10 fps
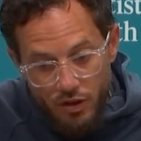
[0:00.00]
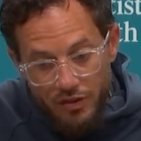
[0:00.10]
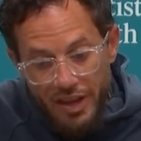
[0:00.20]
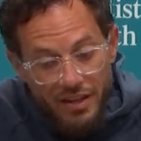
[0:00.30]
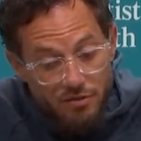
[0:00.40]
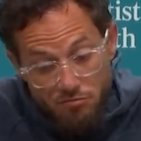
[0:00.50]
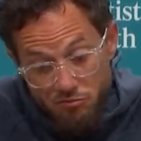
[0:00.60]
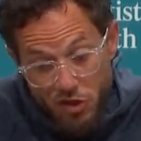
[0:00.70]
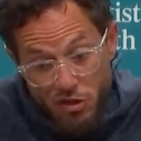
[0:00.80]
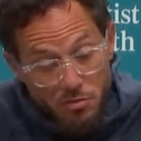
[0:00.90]
that
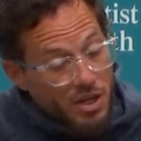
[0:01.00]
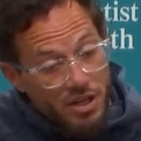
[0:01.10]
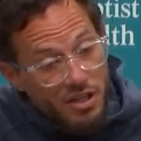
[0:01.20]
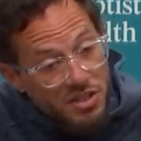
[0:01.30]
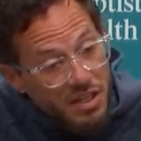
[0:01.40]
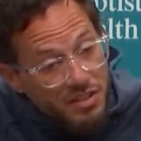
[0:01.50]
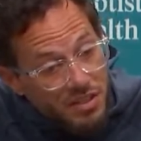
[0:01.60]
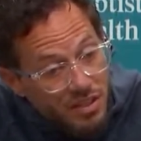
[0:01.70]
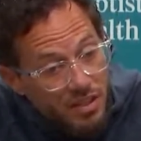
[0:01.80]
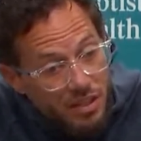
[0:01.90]
doesn't make any
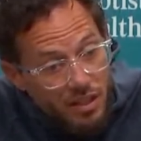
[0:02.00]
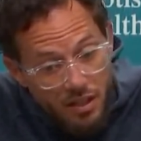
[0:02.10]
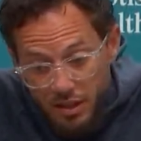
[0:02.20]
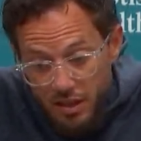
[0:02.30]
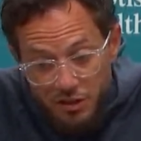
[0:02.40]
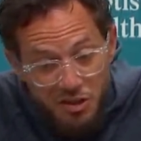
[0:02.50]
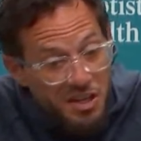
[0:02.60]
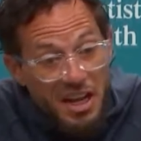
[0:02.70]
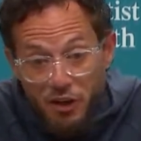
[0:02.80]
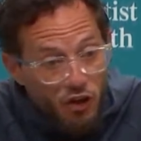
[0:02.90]
sense.
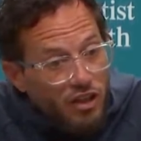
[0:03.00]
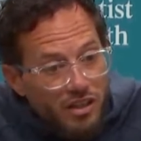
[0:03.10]
Denial.